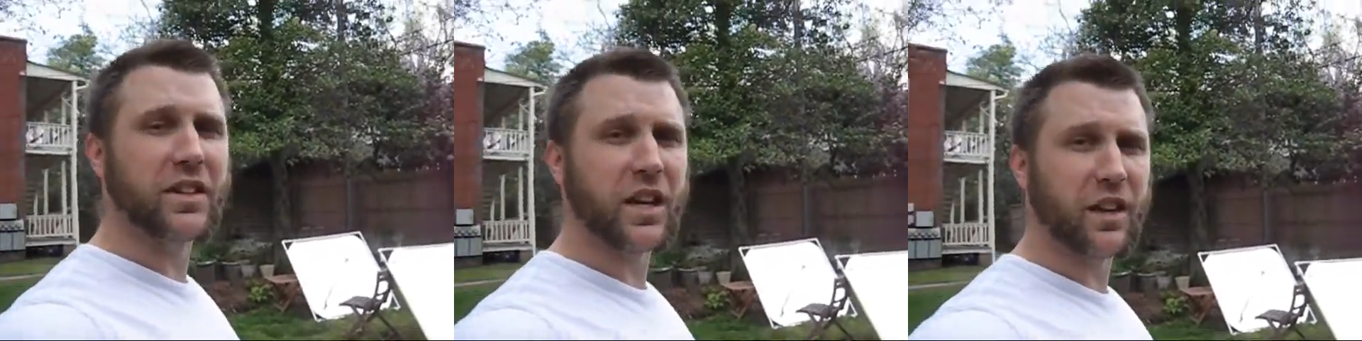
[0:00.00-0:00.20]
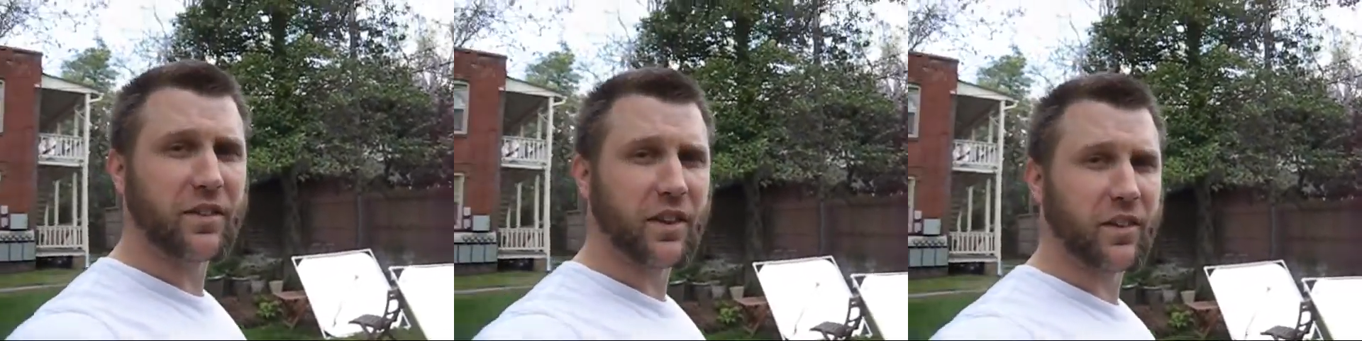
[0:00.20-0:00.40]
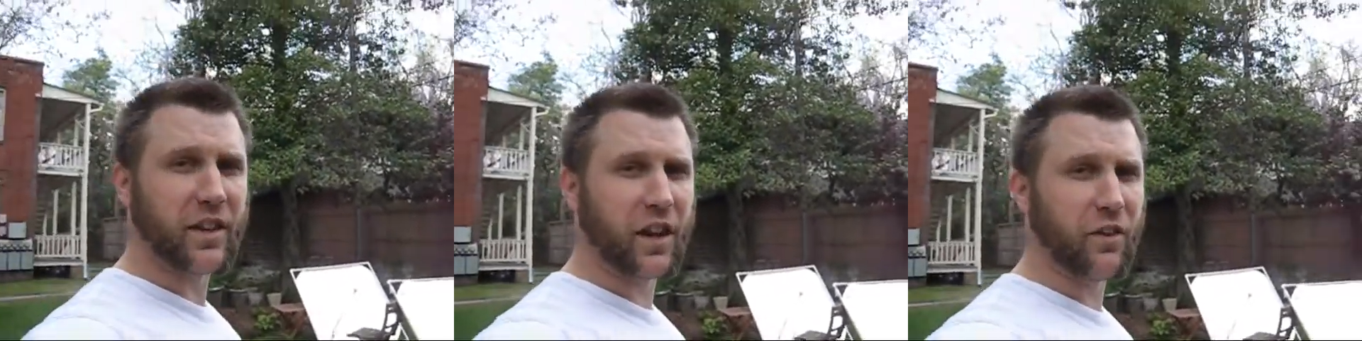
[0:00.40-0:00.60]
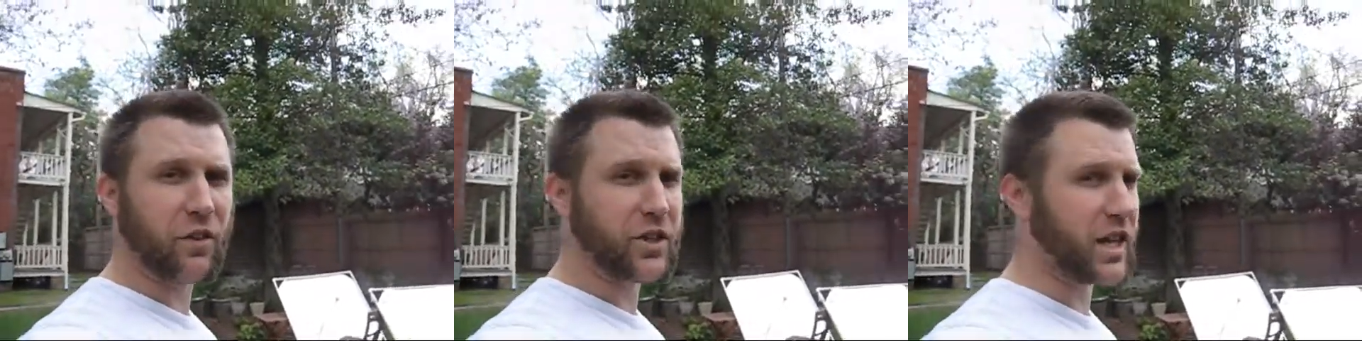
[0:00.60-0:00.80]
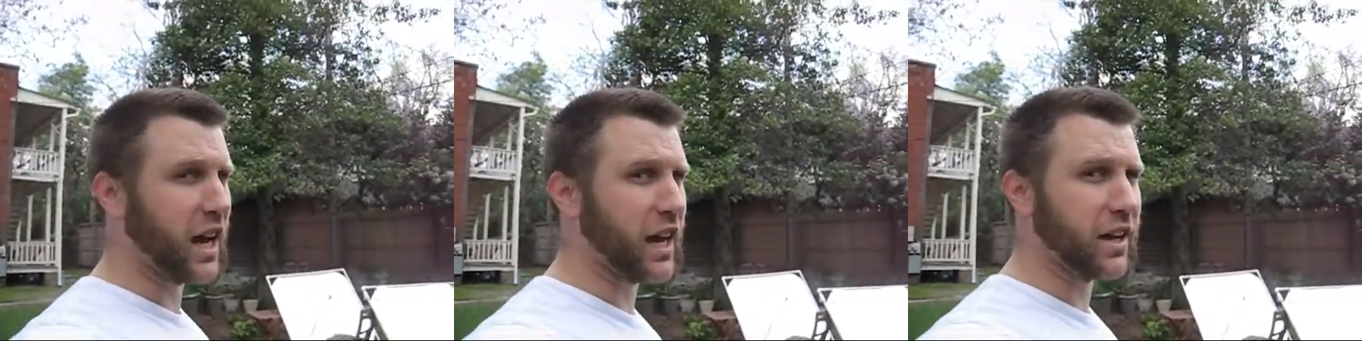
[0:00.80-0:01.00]
the sun's on the other
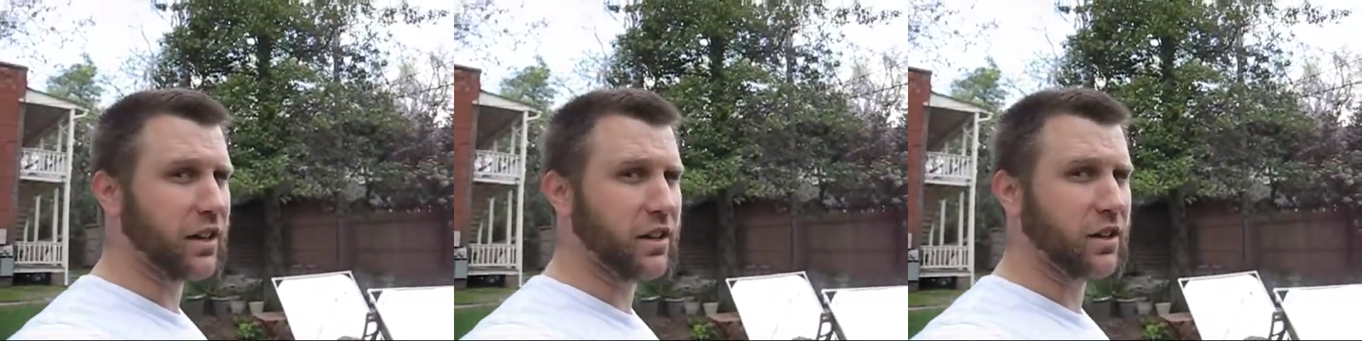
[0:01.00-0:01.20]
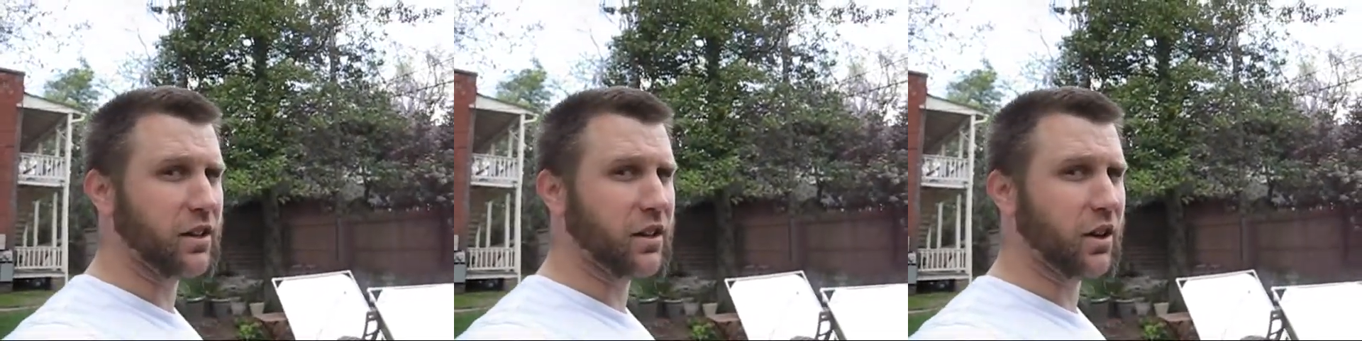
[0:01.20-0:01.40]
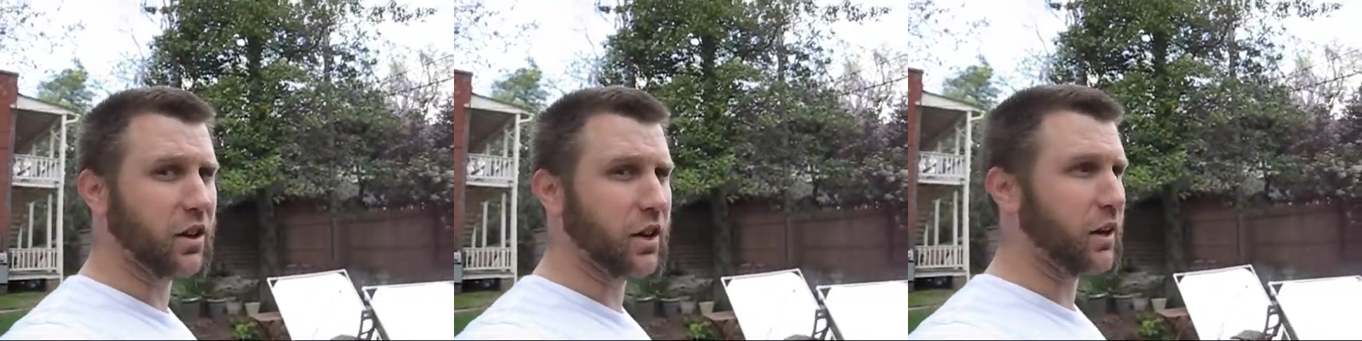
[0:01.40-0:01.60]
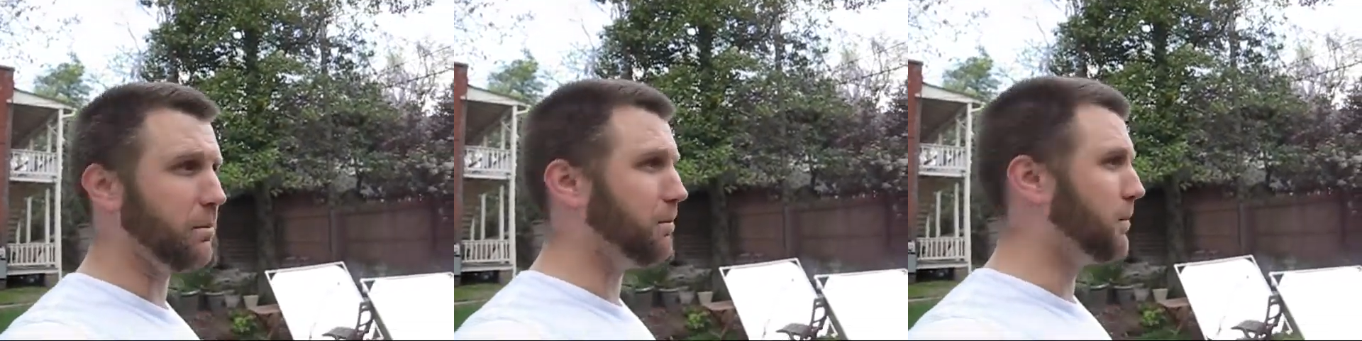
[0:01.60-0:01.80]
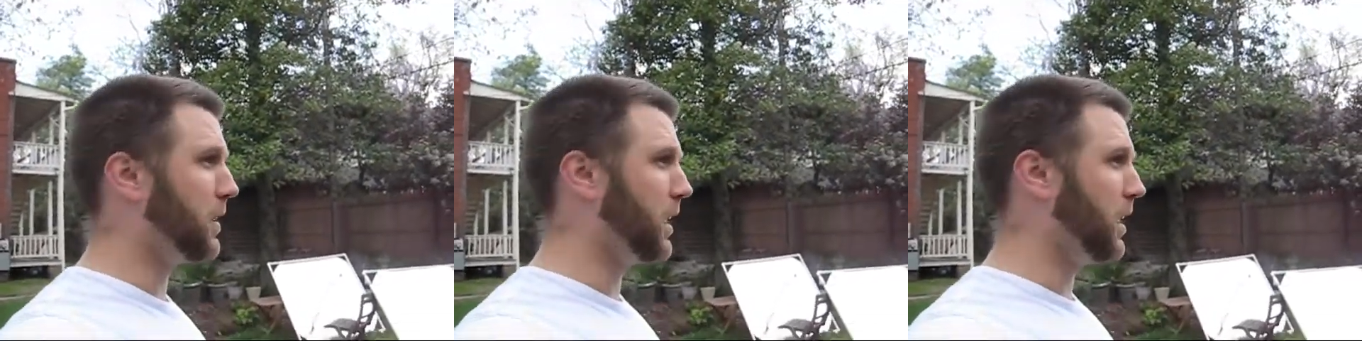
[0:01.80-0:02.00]
side, um,